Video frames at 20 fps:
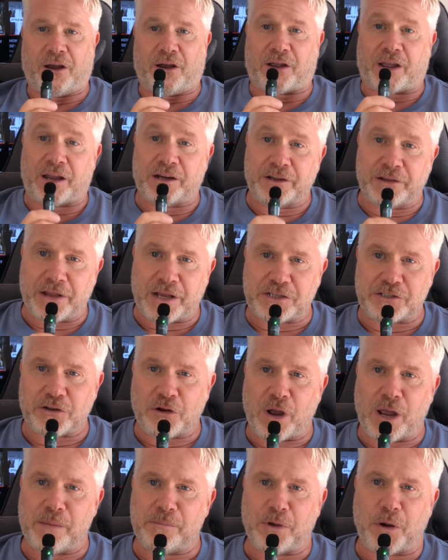Okay, the next
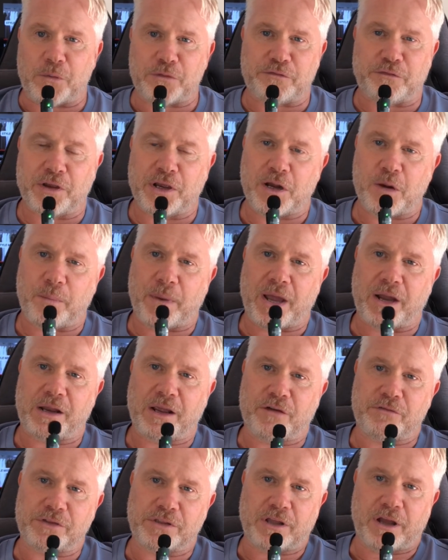item that I was thinking about
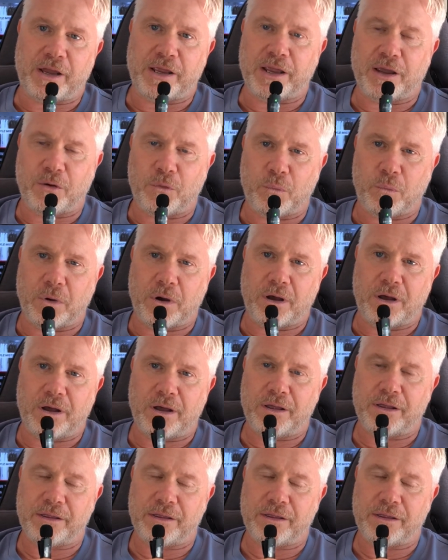the other day were